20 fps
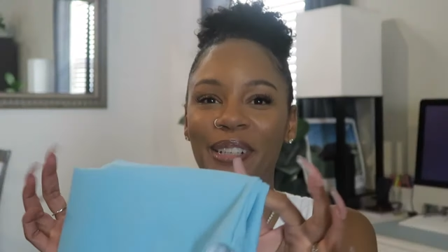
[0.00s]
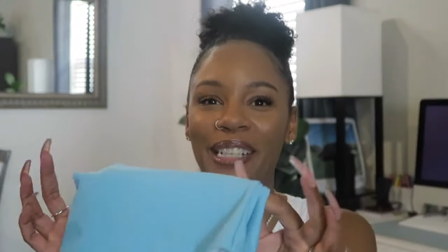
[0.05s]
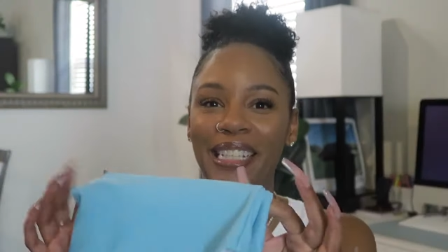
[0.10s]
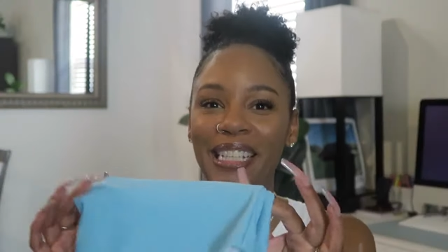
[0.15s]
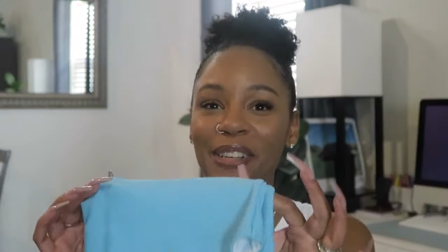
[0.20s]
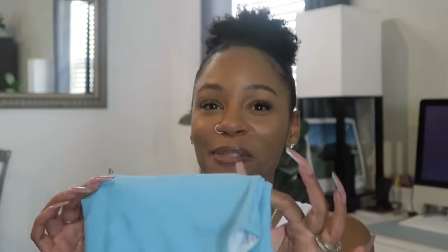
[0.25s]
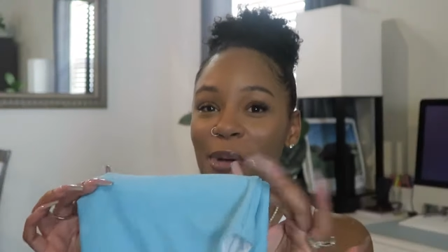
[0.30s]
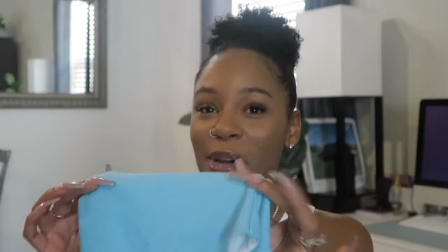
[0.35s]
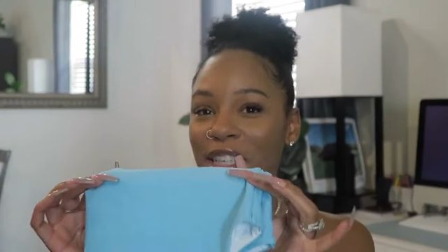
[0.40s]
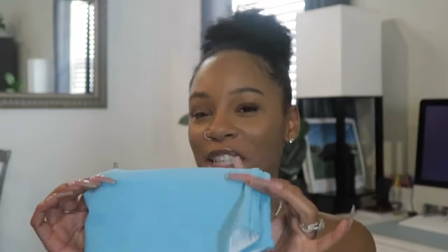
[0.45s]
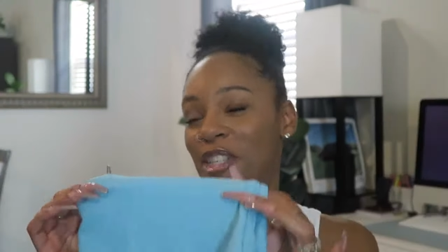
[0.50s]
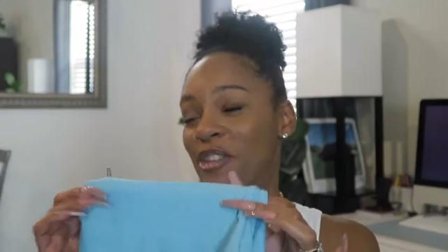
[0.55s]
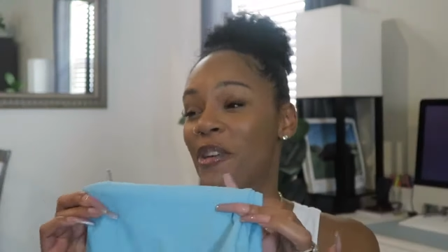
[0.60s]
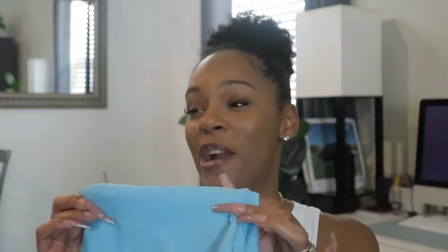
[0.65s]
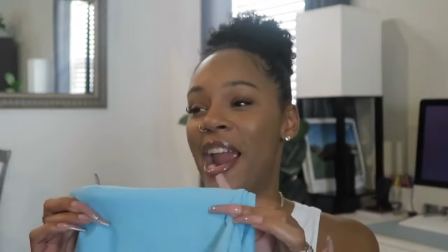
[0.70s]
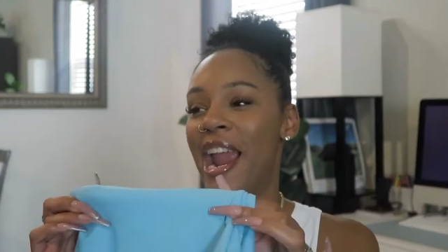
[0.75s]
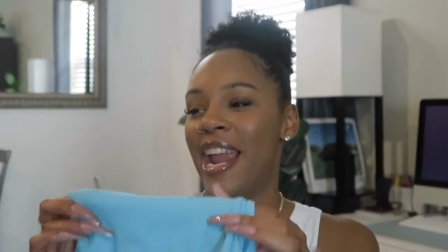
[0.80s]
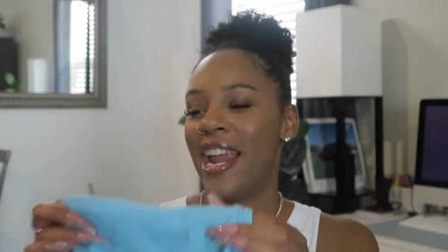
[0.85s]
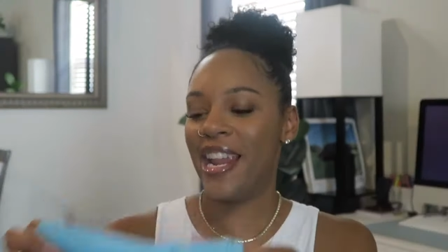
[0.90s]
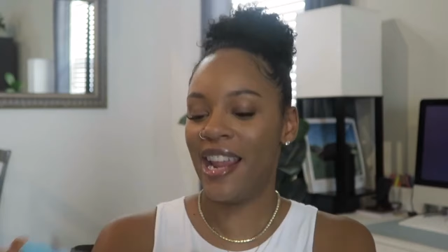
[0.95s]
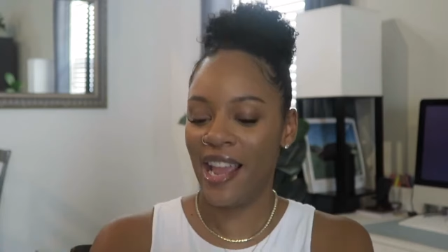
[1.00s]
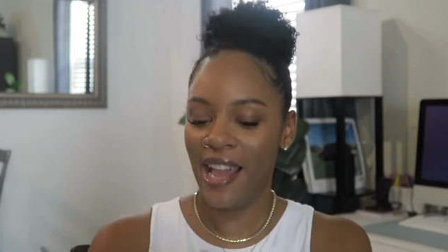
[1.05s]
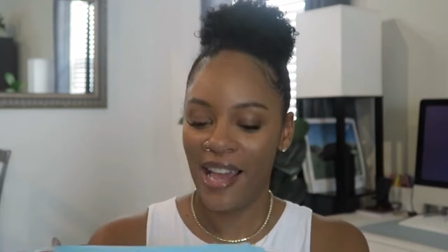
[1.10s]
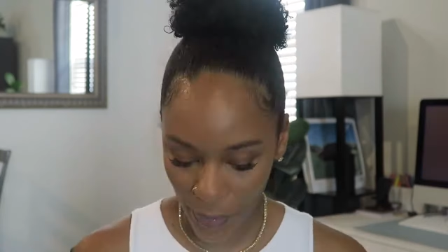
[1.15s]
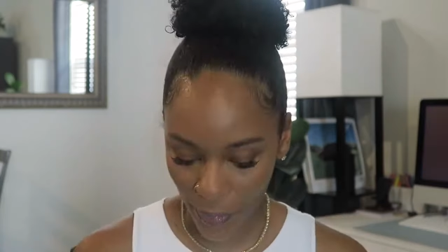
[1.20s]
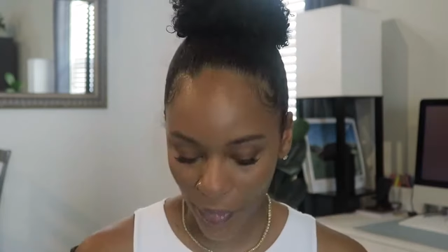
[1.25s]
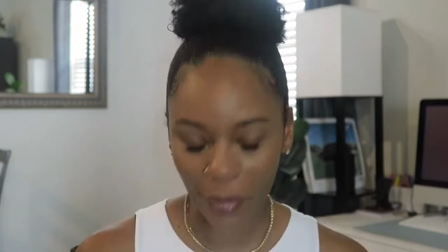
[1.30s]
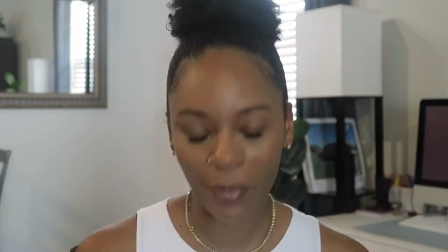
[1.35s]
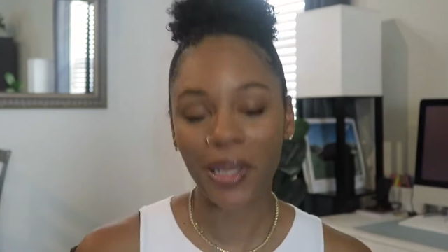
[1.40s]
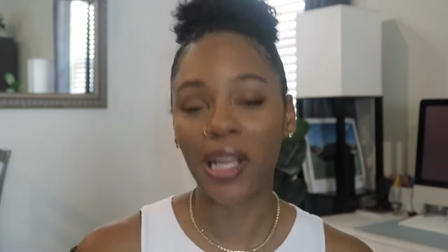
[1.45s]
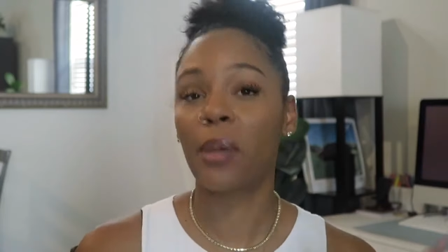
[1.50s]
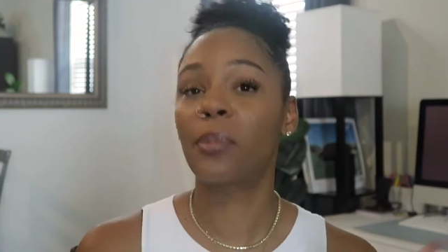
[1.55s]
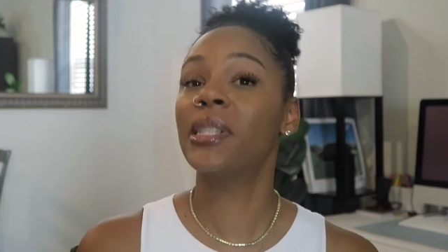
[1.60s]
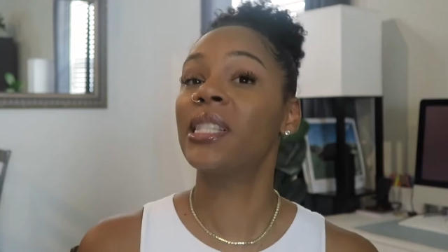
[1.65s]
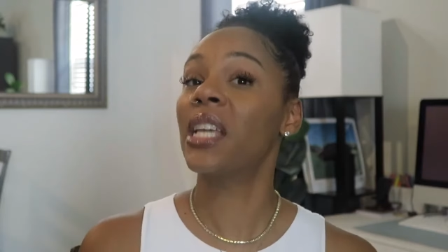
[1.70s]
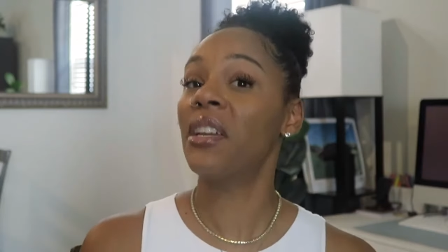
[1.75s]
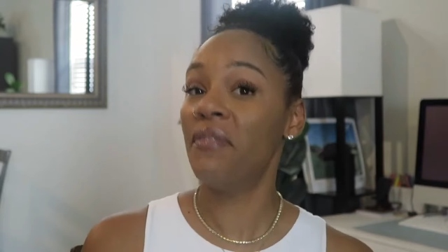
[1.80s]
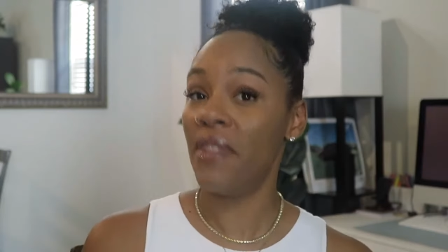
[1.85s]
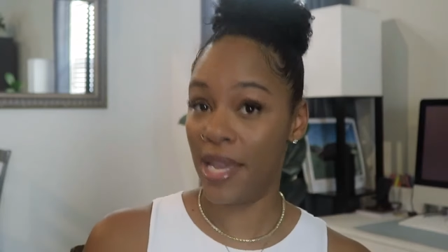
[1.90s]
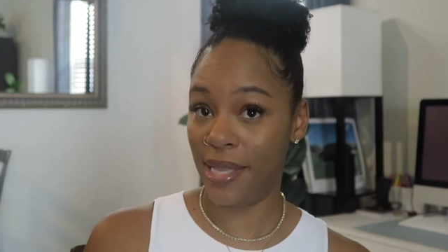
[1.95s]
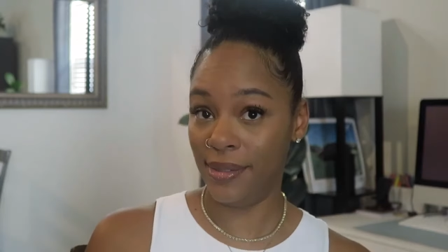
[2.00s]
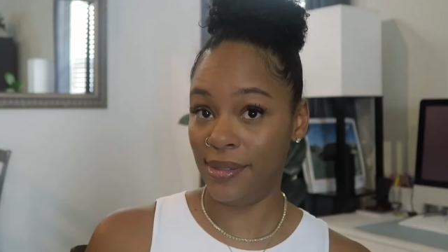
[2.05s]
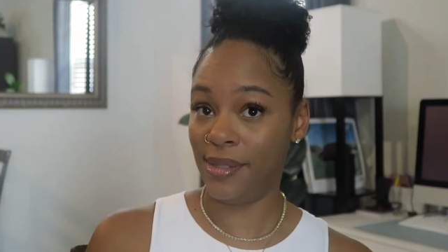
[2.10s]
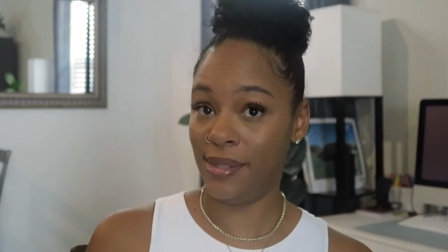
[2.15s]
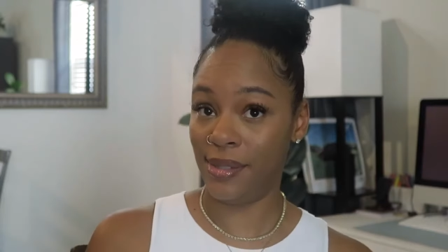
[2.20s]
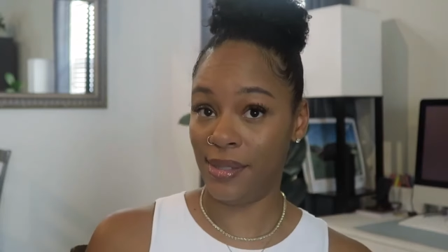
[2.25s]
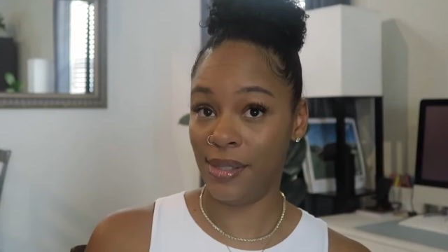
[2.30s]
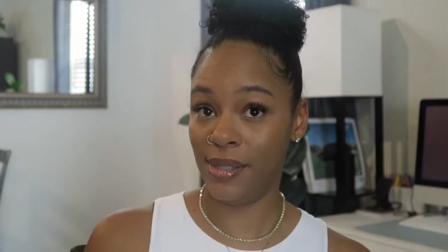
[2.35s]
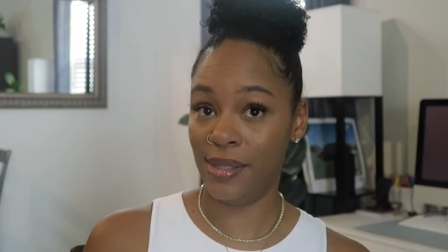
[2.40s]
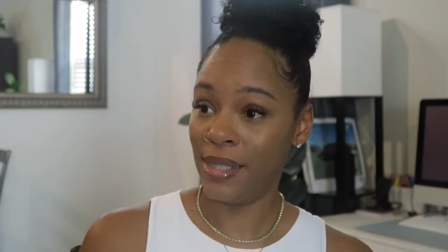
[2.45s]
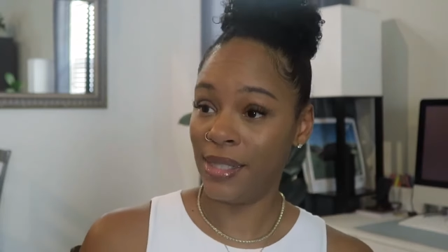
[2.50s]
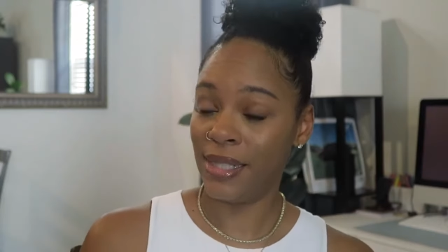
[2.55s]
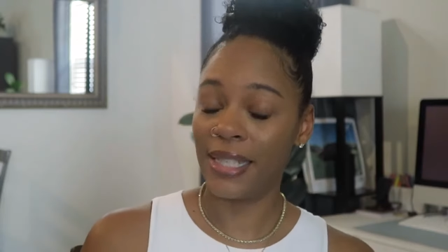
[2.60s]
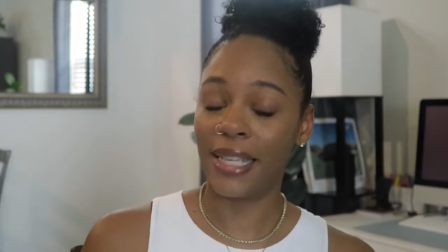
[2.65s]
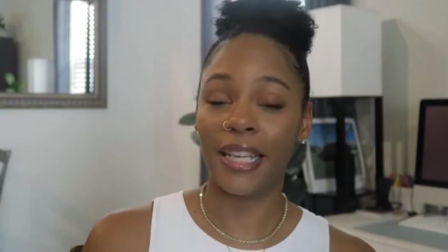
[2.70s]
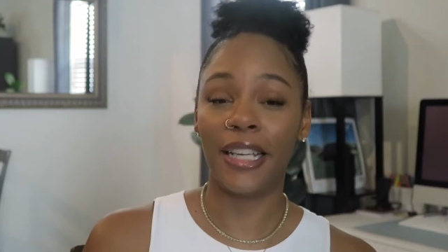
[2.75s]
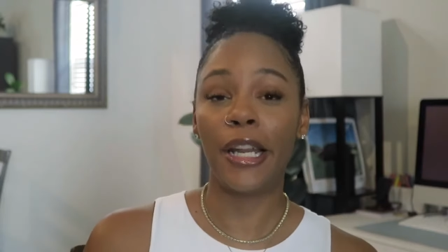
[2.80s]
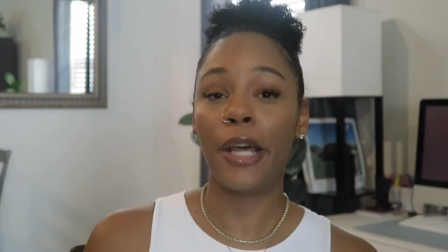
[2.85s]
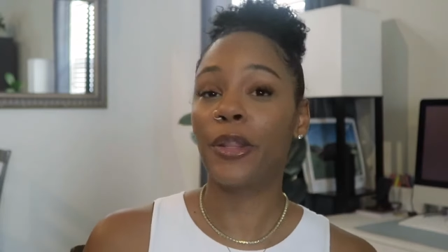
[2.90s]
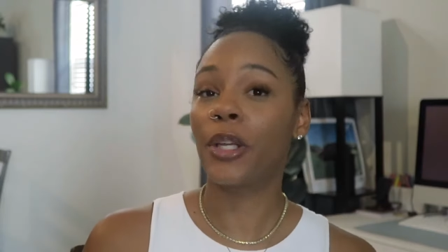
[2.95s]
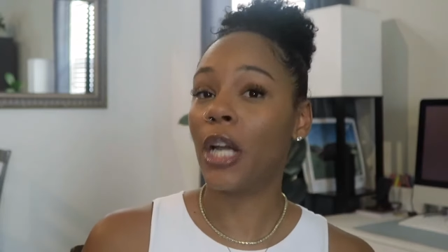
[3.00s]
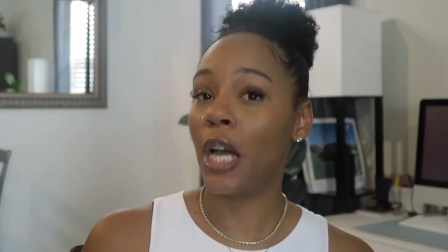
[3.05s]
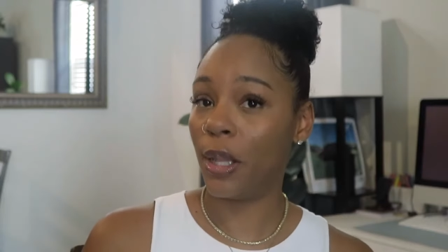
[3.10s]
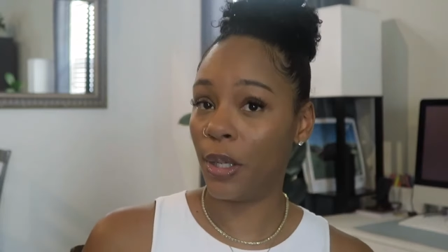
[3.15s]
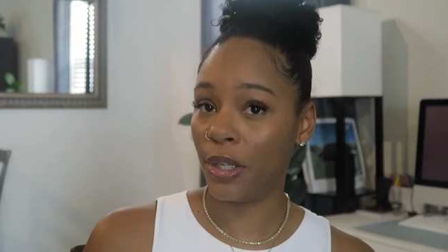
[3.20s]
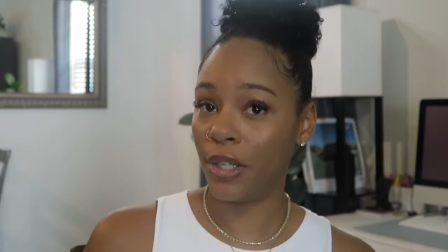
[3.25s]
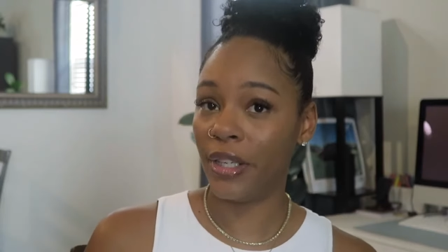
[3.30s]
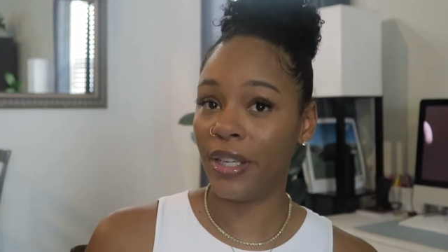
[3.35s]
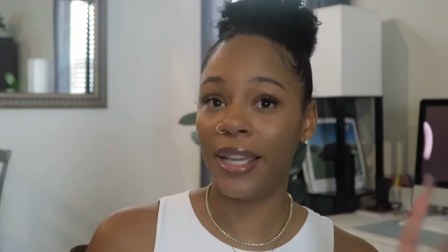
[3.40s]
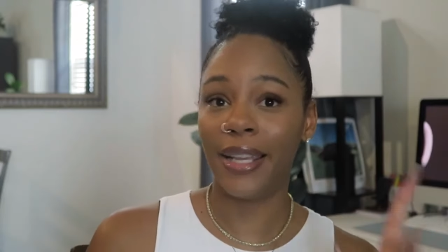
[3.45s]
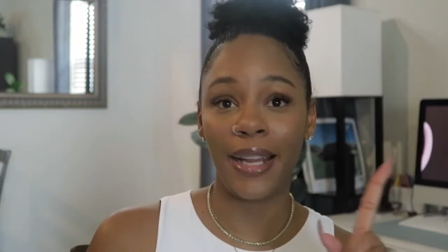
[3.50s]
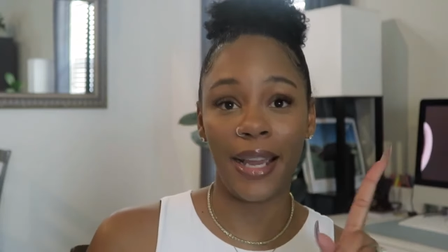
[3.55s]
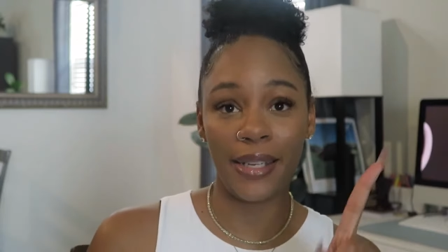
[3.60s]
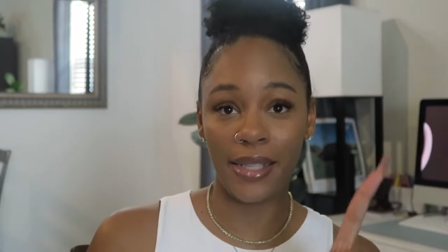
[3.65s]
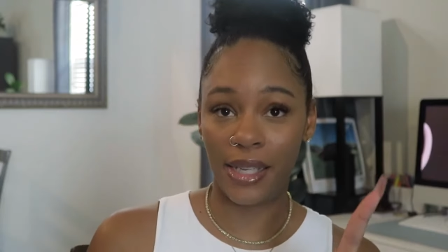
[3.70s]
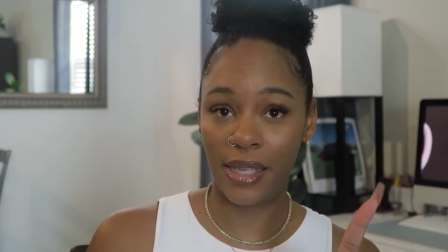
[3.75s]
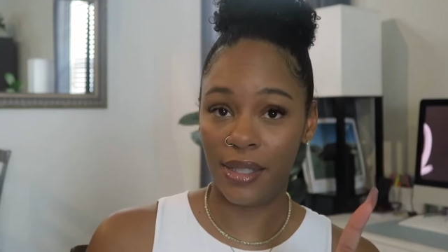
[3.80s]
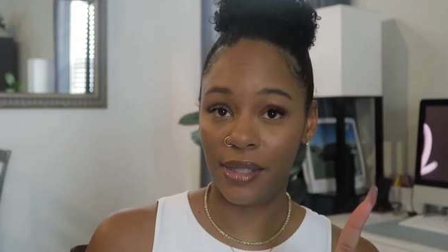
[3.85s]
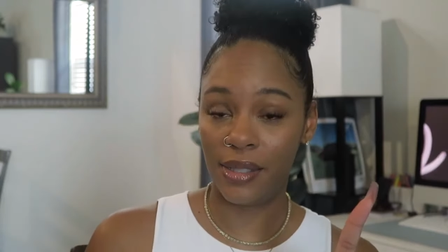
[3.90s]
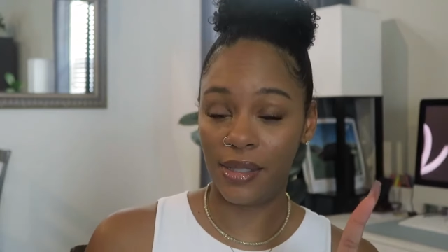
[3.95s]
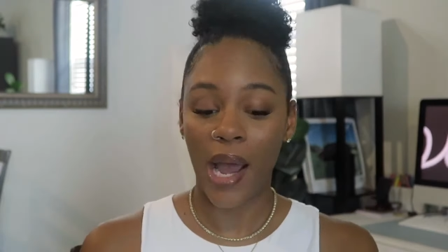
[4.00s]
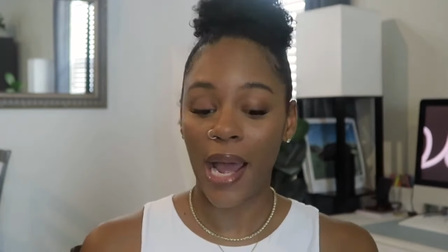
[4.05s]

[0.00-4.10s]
really wanted gray, but I was convinced to get another color and I did.